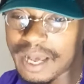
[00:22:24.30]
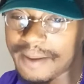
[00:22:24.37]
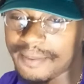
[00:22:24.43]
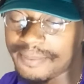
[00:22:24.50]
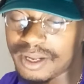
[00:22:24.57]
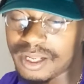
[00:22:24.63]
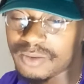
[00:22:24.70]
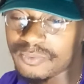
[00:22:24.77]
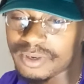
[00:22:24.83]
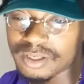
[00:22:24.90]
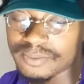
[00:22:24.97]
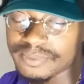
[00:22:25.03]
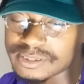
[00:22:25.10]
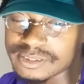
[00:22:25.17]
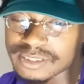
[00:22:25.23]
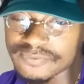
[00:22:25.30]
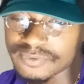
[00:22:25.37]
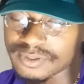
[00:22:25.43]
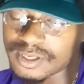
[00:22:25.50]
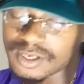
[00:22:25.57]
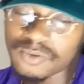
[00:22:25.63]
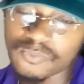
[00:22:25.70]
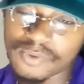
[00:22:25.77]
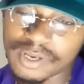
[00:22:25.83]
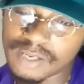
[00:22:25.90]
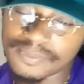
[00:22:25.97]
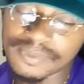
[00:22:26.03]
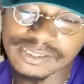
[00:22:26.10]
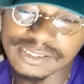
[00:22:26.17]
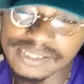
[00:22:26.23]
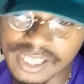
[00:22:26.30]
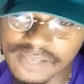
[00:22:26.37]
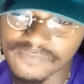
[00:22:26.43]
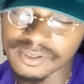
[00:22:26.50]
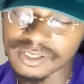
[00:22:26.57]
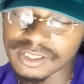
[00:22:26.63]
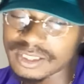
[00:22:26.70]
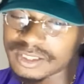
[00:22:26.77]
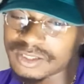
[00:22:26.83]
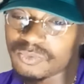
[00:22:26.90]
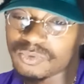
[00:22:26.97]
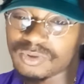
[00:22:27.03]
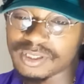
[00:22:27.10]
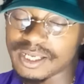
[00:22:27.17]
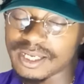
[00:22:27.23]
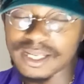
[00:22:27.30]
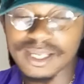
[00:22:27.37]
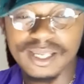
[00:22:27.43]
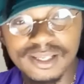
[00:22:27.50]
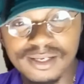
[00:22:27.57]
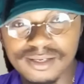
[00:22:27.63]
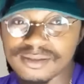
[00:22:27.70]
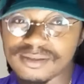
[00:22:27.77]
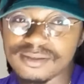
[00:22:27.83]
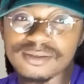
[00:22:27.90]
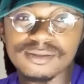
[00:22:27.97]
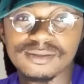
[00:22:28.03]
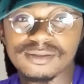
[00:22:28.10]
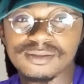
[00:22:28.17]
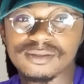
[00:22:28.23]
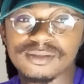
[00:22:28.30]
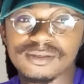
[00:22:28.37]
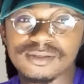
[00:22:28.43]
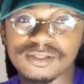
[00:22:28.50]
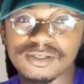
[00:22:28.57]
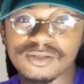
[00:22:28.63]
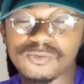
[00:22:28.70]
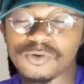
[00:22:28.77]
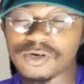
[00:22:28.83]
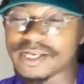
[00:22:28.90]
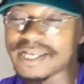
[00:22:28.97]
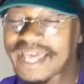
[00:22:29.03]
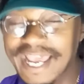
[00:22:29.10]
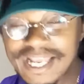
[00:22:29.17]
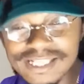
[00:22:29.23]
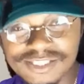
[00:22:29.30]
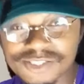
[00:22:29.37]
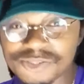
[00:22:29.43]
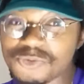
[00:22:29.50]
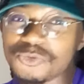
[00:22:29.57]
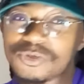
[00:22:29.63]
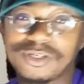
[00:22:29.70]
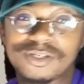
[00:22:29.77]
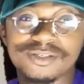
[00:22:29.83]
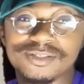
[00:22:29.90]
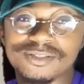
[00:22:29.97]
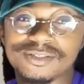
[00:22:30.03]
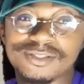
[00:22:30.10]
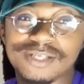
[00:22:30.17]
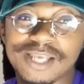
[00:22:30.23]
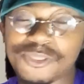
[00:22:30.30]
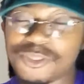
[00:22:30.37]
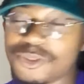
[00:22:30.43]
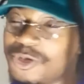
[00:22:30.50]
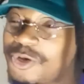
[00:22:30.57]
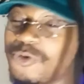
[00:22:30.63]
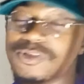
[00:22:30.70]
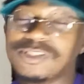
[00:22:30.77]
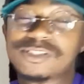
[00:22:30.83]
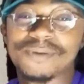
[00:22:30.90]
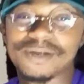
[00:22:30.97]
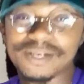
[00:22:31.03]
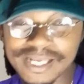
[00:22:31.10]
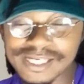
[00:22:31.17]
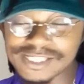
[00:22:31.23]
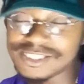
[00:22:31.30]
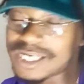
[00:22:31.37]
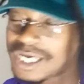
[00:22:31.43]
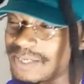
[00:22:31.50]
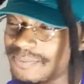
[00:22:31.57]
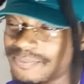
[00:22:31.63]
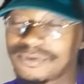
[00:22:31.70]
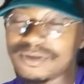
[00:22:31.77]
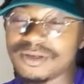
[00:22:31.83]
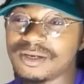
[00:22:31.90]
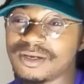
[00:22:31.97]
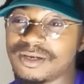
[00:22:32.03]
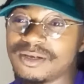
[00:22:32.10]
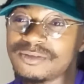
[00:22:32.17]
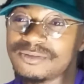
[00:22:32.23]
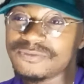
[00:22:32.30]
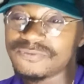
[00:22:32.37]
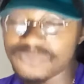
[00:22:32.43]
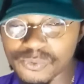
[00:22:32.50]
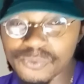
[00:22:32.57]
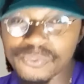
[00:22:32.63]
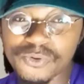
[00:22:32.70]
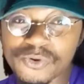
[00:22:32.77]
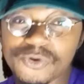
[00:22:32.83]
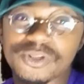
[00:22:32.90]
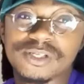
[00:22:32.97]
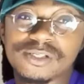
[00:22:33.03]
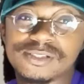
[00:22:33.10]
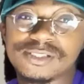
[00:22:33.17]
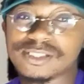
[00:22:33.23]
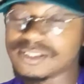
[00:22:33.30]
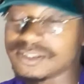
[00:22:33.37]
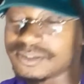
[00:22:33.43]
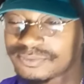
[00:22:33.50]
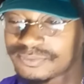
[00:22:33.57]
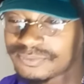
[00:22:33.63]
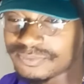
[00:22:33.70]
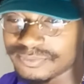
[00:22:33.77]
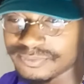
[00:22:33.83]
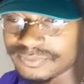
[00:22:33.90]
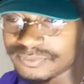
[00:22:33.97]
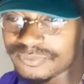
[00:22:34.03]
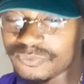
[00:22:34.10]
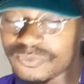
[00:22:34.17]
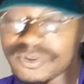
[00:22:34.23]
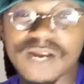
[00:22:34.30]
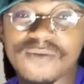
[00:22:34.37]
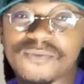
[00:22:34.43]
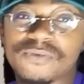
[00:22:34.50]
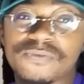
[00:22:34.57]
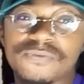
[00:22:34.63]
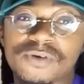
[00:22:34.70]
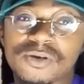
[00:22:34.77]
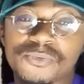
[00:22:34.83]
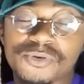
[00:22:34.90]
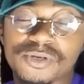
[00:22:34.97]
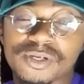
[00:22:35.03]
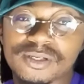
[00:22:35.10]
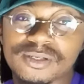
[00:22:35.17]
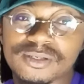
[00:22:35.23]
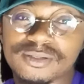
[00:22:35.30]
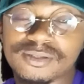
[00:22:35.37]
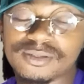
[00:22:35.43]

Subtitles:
I'm probably gonna wake up at 7. Wake up at 7 and get to work at 8. Work at 8 to 3. And then go into my next job 4:30 to whenever the fuck we're done.